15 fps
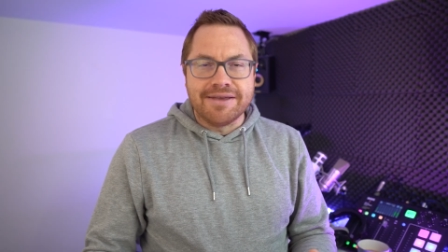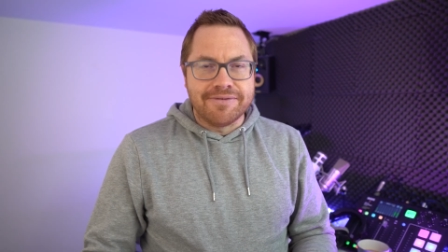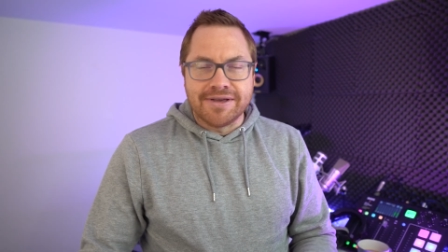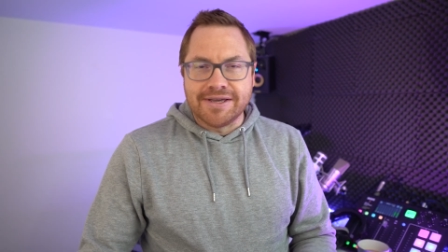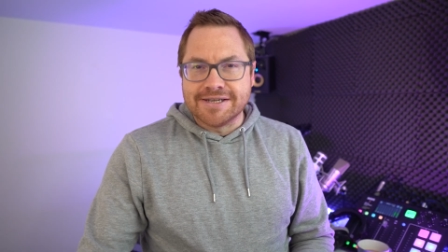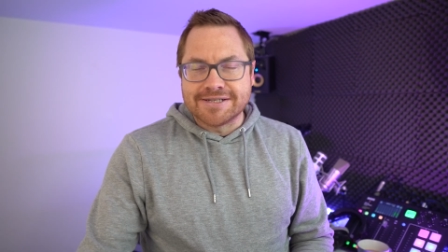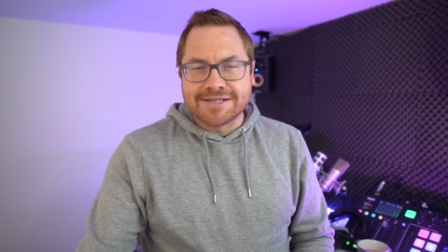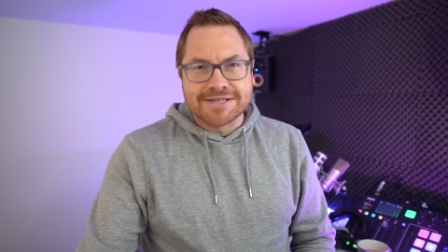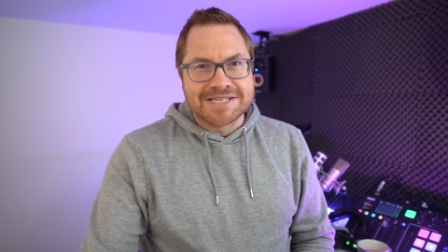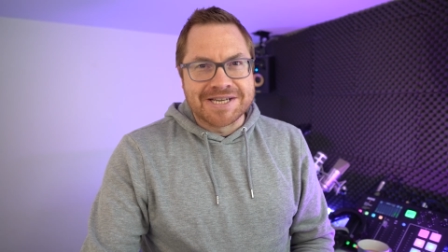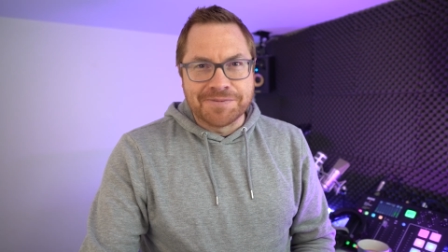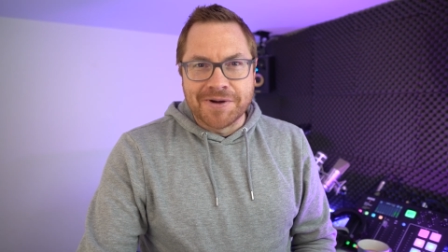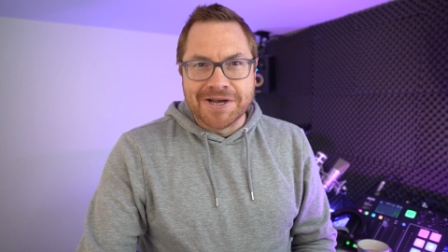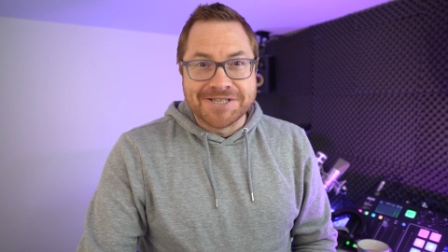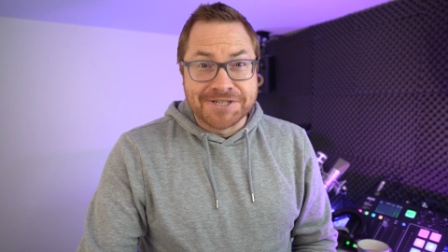EVs
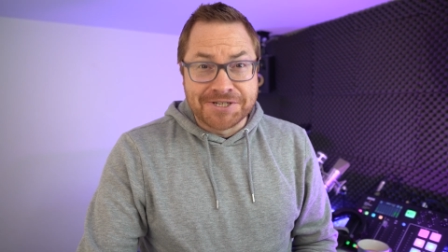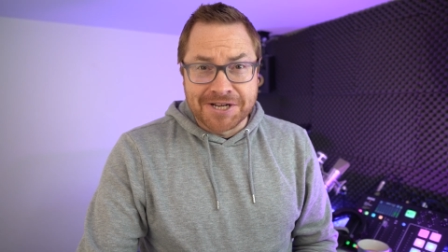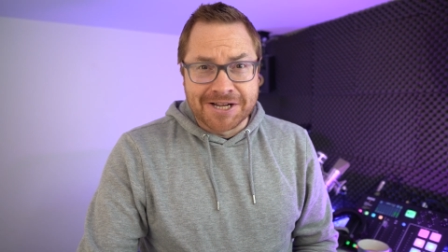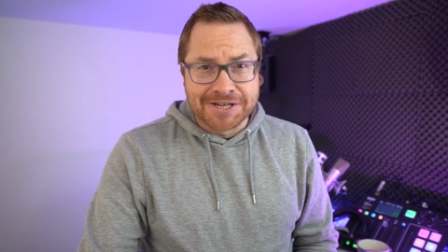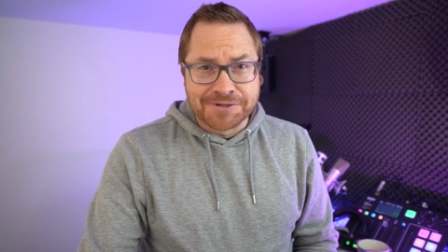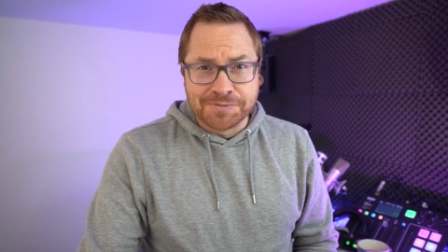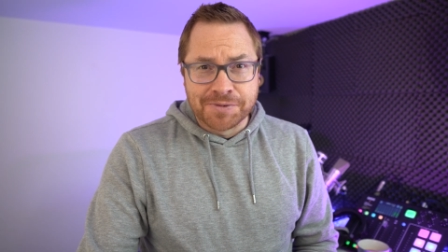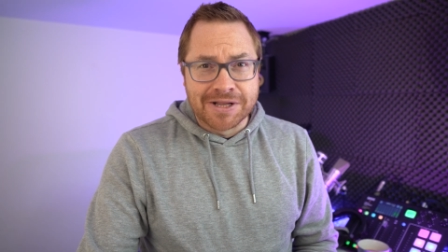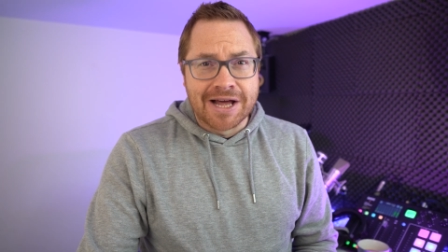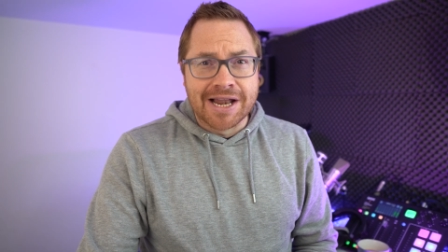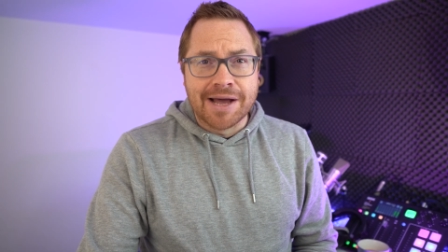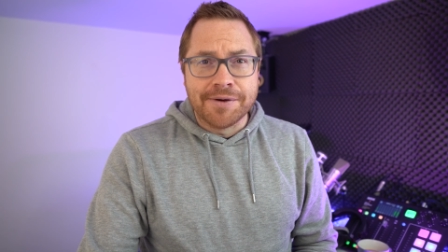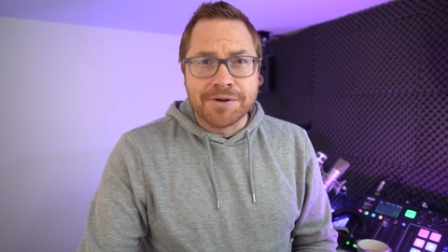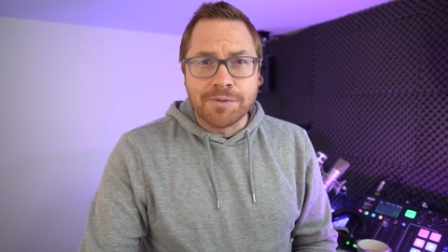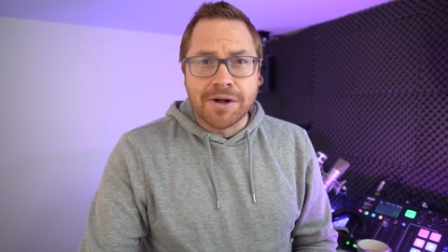somewhere to charge. Well,
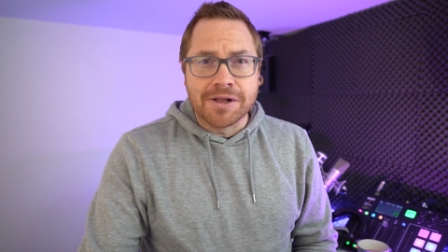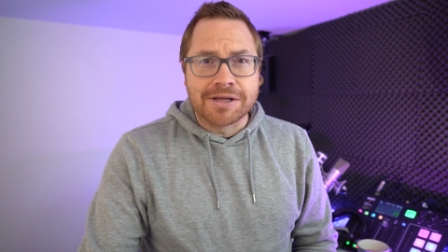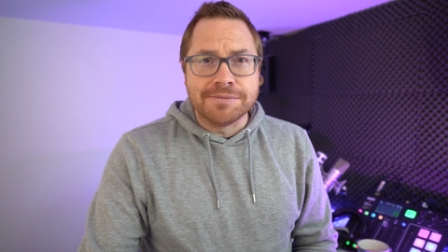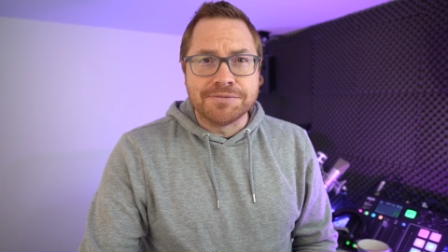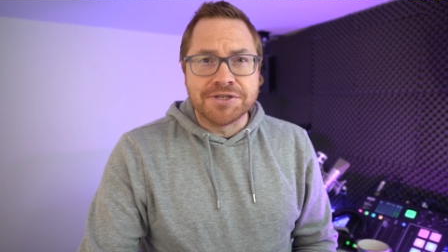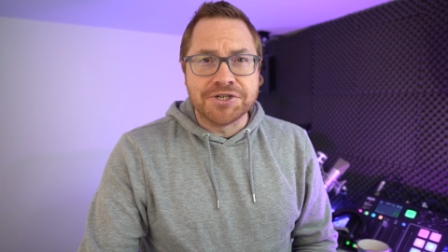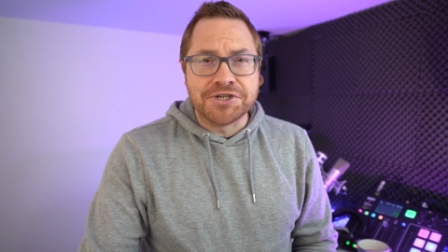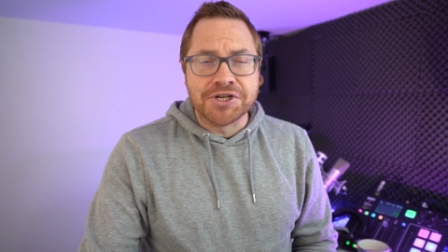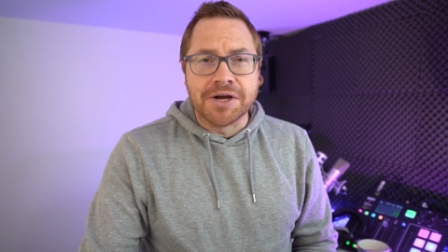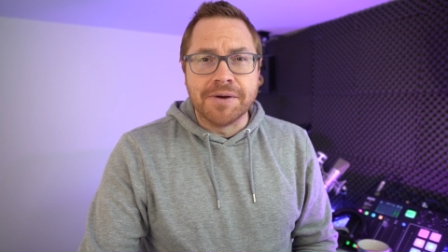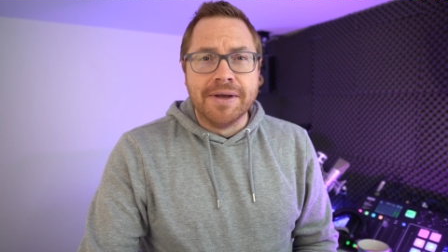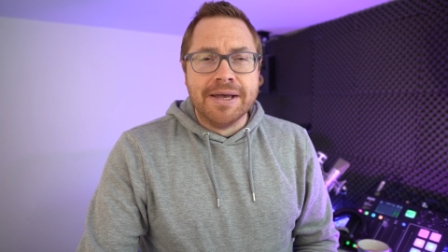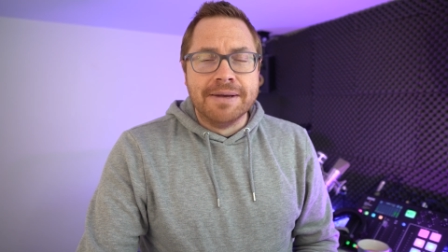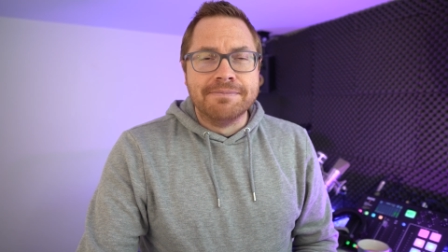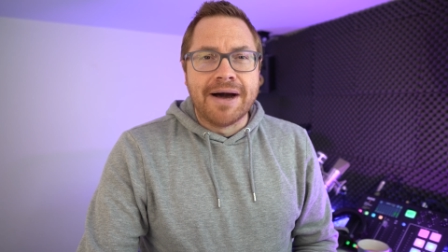hello and welcome to the show.